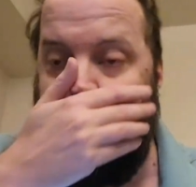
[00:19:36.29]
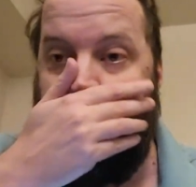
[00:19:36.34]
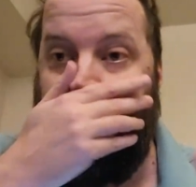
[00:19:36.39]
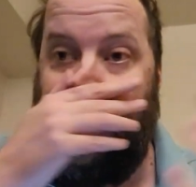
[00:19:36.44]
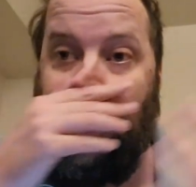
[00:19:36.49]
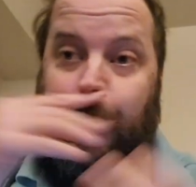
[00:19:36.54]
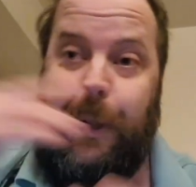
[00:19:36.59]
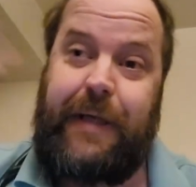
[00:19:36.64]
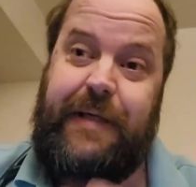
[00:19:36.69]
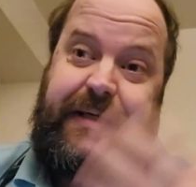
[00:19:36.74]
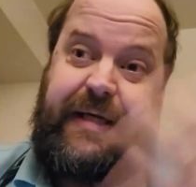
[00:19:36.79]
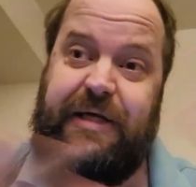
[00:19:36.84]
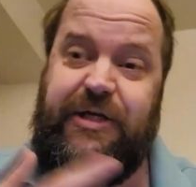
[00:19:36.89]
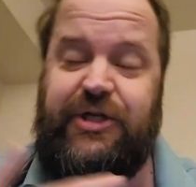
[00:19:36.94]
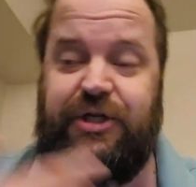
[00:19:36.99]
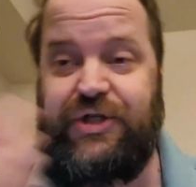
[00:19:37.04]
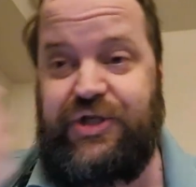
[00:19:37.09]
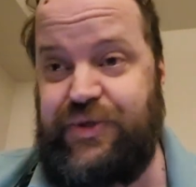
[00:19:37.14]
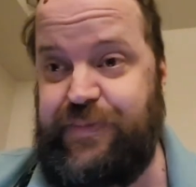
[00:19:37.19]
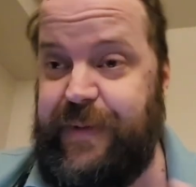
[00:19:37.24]

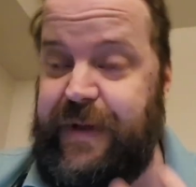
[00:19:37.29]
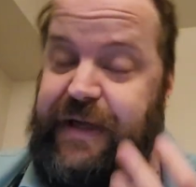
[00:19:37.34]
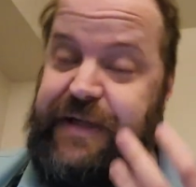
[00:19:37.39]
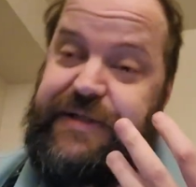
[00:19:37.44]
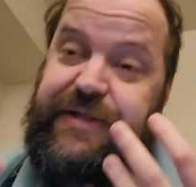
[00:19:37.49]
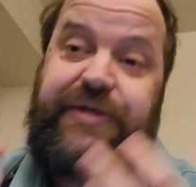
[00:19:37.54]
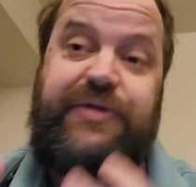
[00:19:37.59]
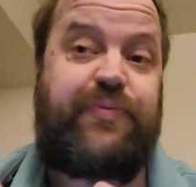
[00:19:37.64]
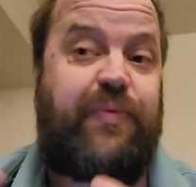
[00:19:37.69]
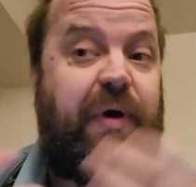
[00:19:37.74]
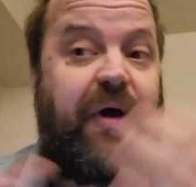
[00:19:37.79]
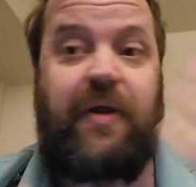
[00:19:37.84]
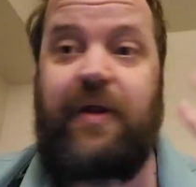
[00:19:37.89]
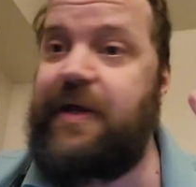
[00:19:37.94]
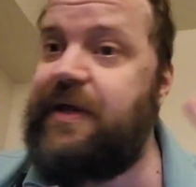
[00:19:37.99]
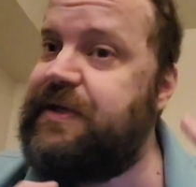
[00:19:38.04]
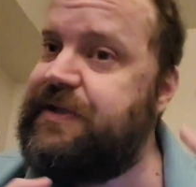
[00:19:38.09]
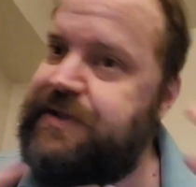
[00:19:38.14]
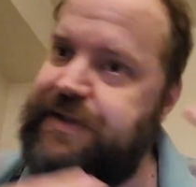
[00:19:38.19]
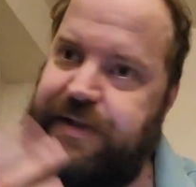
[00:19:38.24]
orientation space, as well
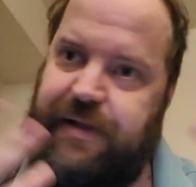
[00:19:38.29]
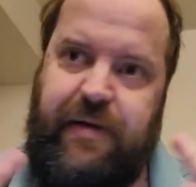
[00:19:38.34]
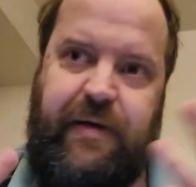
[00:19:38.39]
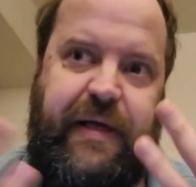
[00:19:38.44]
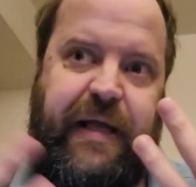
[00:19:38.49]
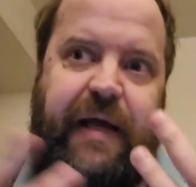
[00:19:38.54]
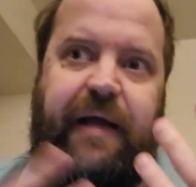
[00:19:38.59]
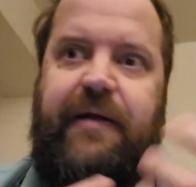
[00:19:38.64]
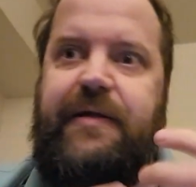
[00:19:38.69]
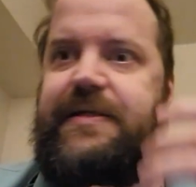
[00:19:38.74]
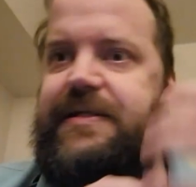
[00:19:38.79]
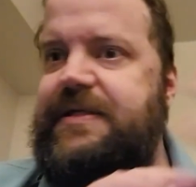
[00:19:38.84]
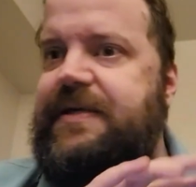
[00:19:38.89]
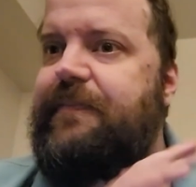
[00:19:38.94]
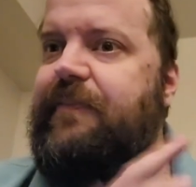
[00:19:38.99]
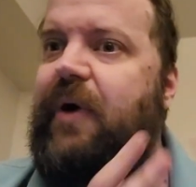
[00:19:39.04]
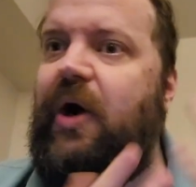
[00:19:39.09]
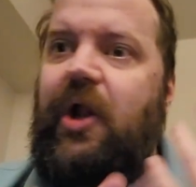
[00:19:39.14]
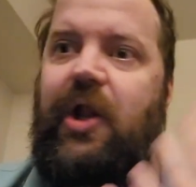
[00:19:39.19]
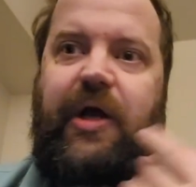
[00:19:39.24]
as, again,
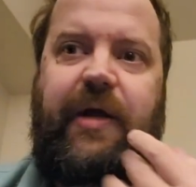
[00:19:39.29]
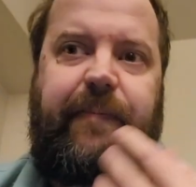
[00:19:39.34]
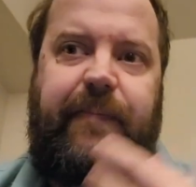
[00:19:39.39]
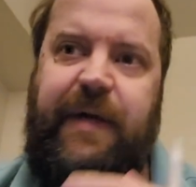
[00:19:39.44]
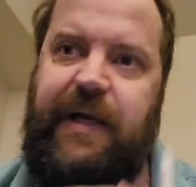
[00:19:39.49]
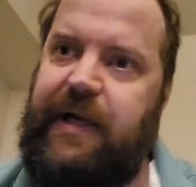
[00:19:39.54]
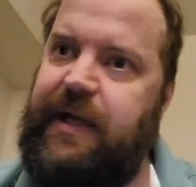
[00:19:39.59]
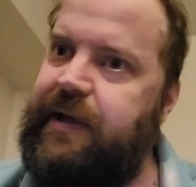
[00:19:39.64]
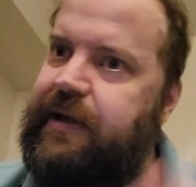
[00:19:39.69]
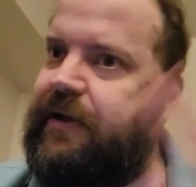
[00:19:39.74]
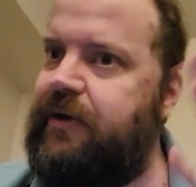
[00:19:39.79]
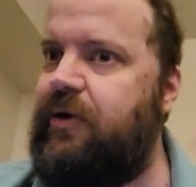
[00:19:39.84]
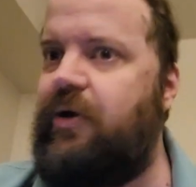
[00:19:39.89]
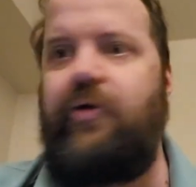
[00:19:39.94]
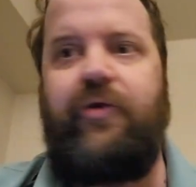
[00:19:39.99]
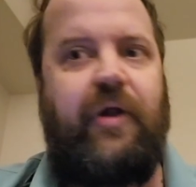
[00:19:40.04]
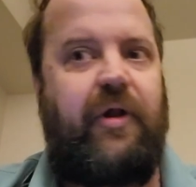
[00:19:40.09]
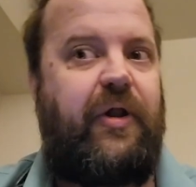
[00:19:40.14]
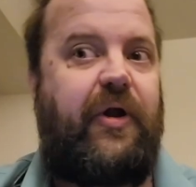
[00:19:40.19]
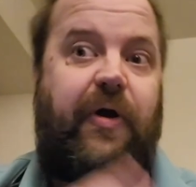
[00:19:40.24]
symbolic meaning. The
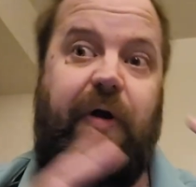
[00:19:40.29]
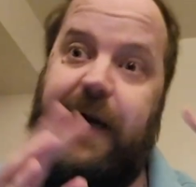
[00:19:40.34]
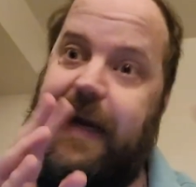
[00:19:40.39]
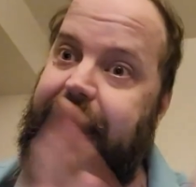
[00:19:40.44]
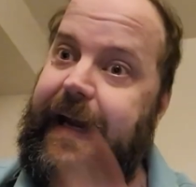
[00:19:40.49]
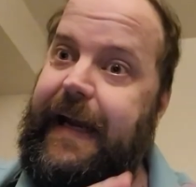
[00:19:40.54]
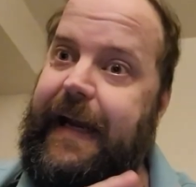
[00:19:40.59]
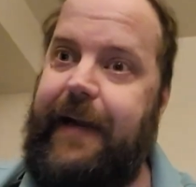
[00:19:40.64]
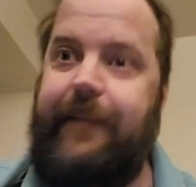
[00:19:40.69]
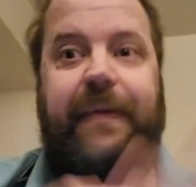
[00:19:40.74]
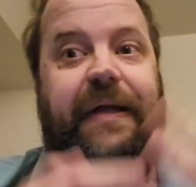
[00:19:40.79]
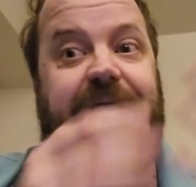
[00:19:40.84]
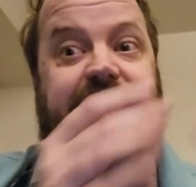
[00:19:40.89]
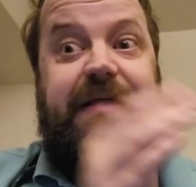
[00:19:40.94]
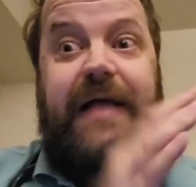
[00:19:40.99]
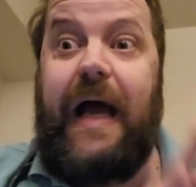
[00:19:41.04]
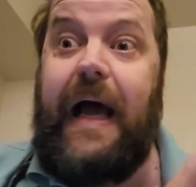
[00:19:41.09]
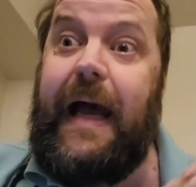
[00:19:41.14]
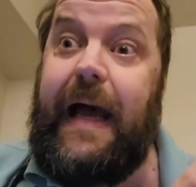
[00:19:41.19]
letter A means